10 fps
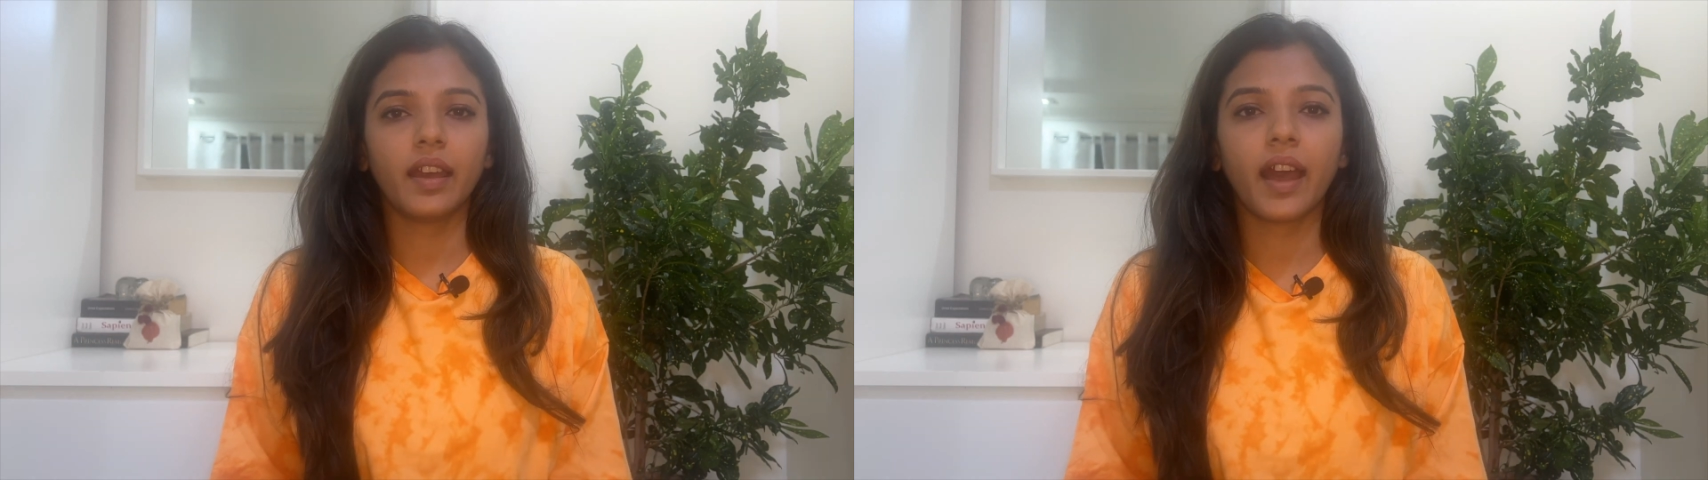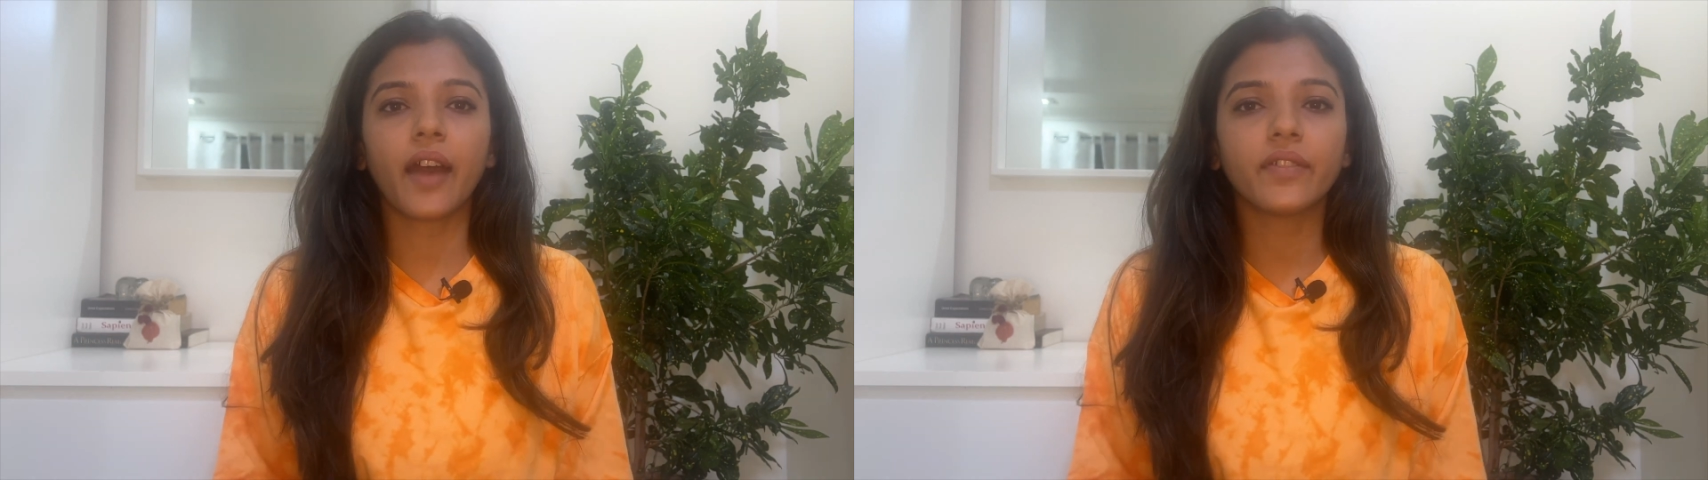
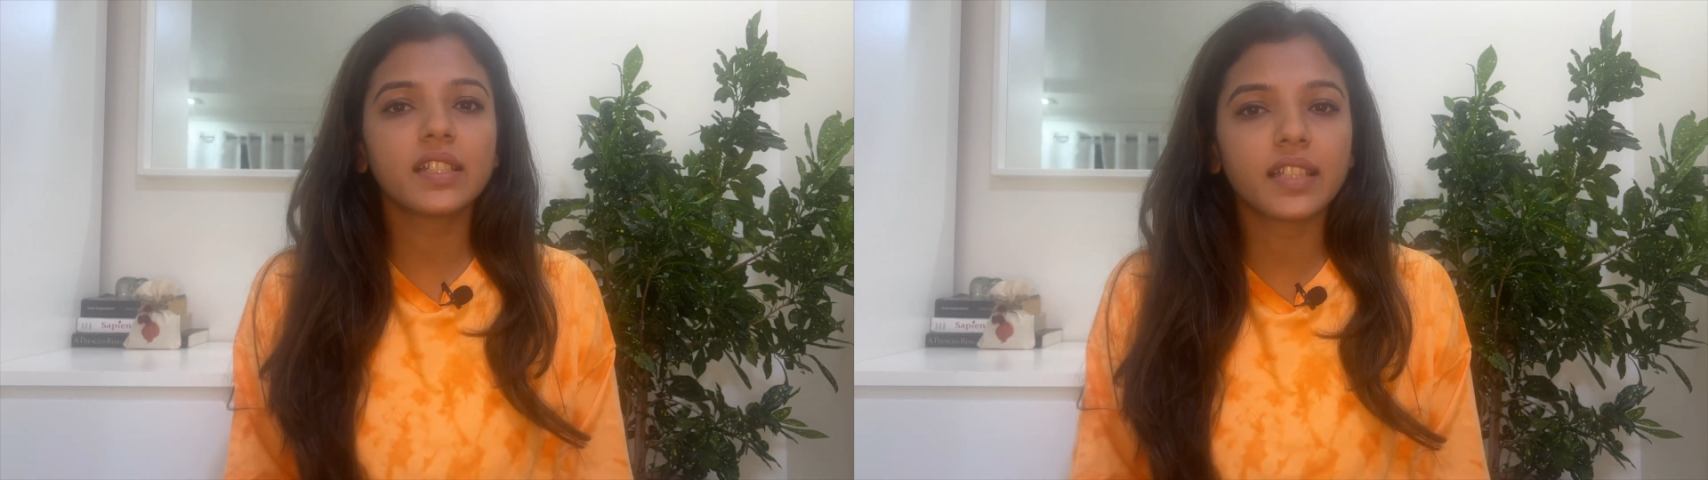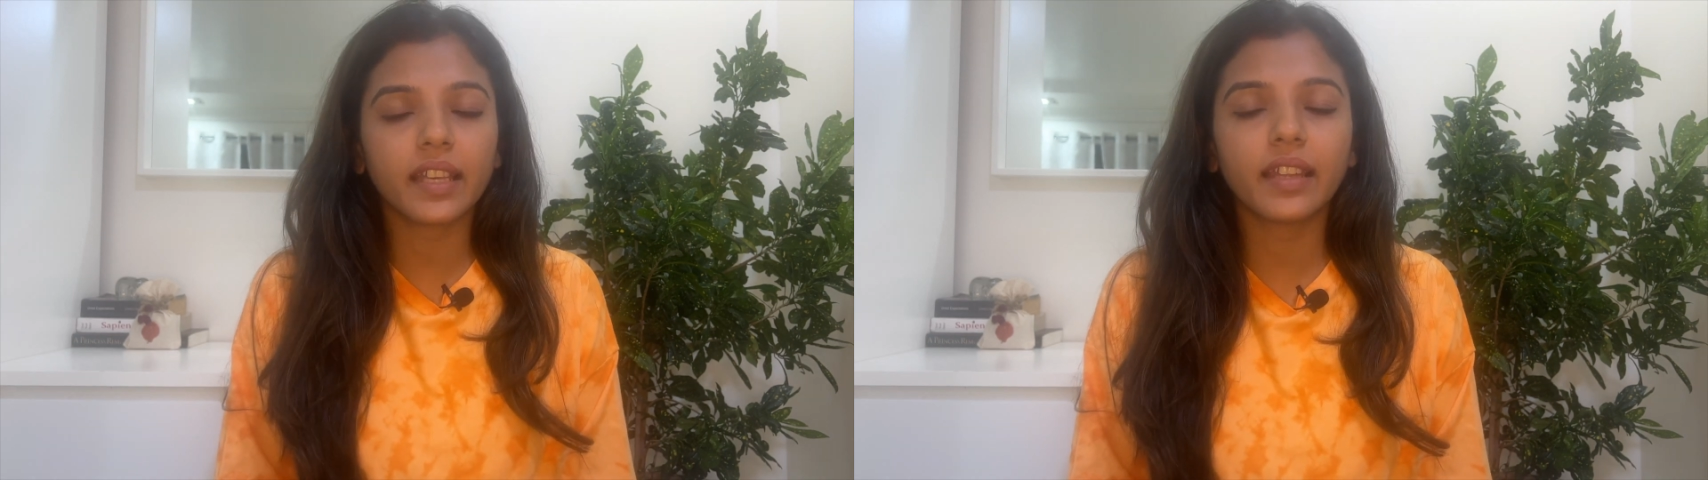
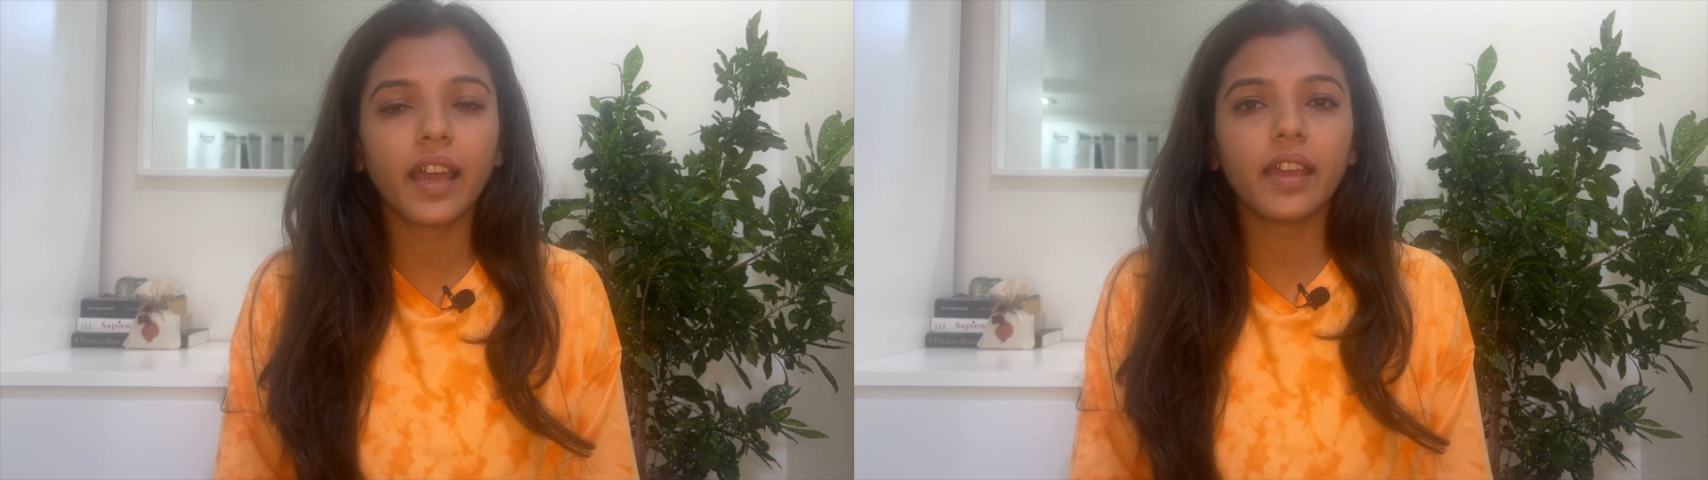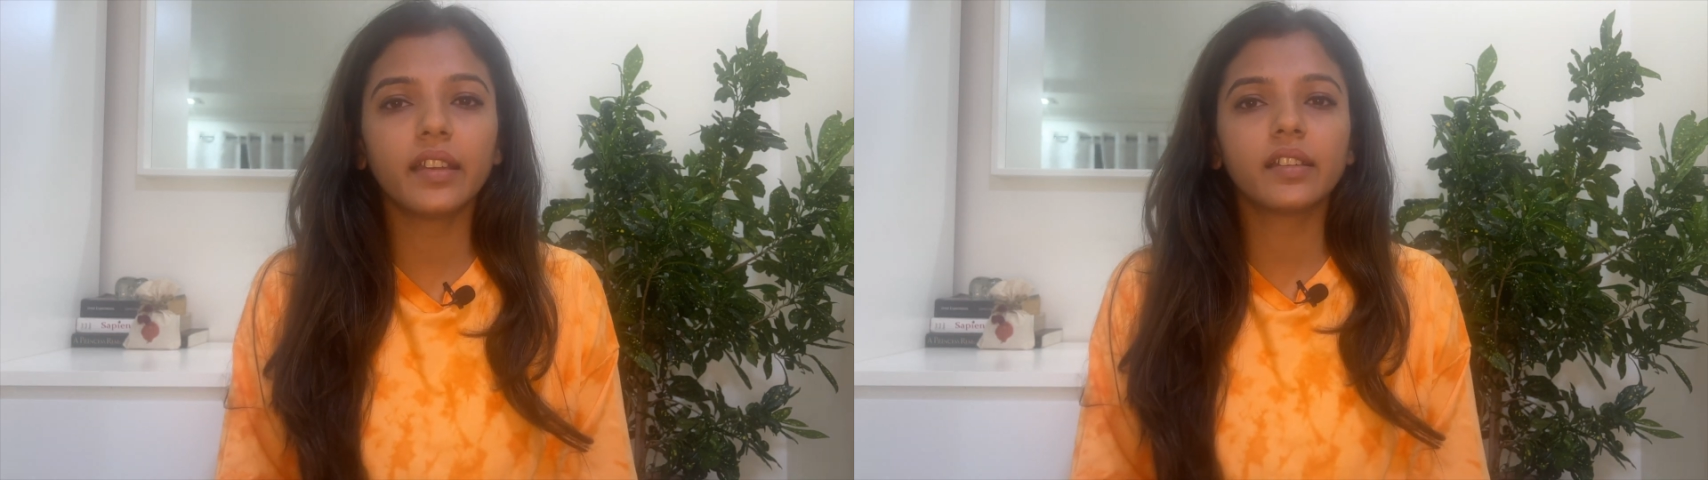Having said
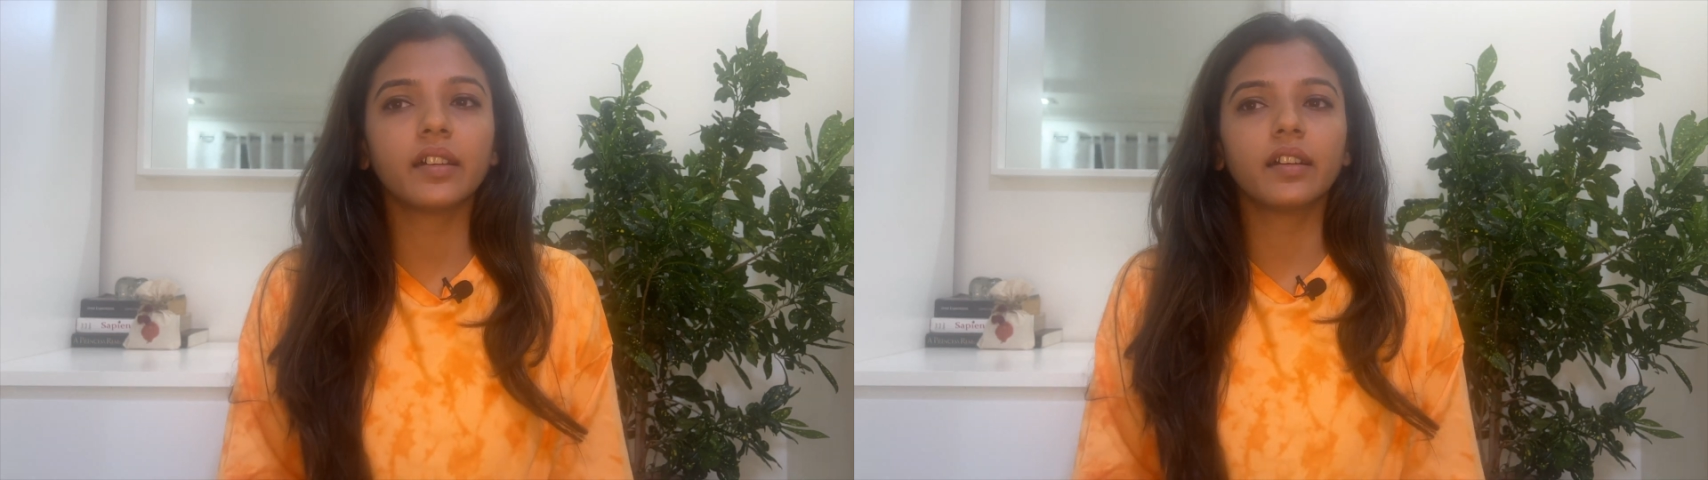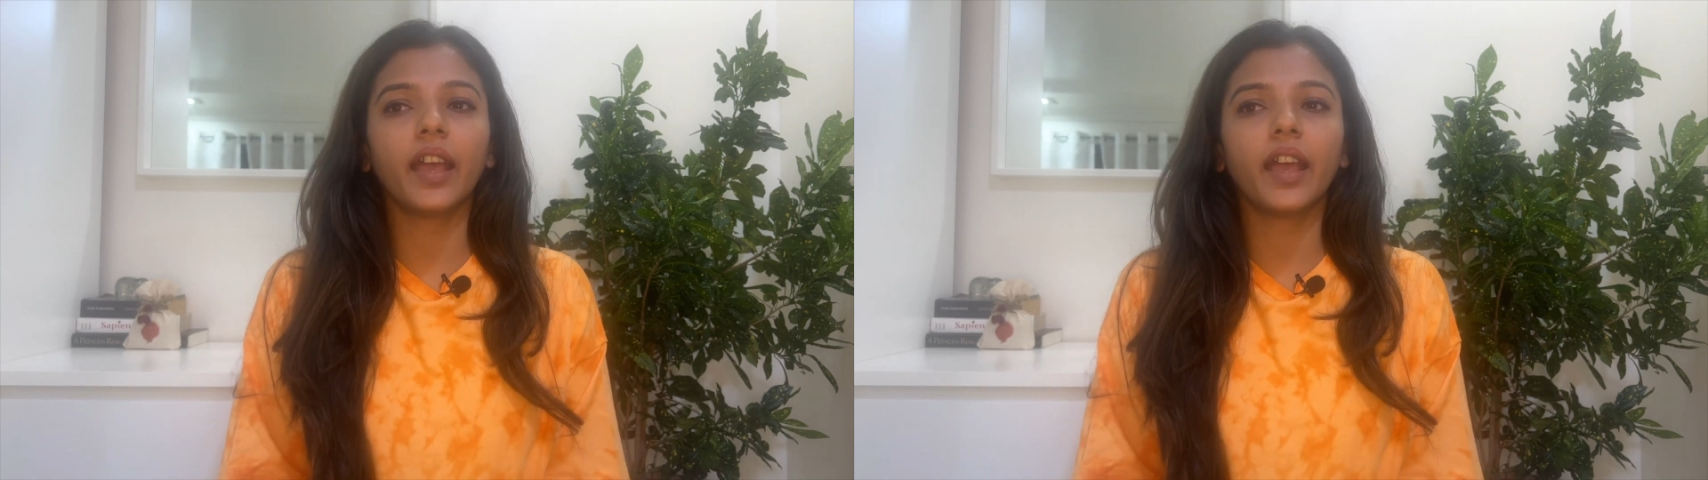that,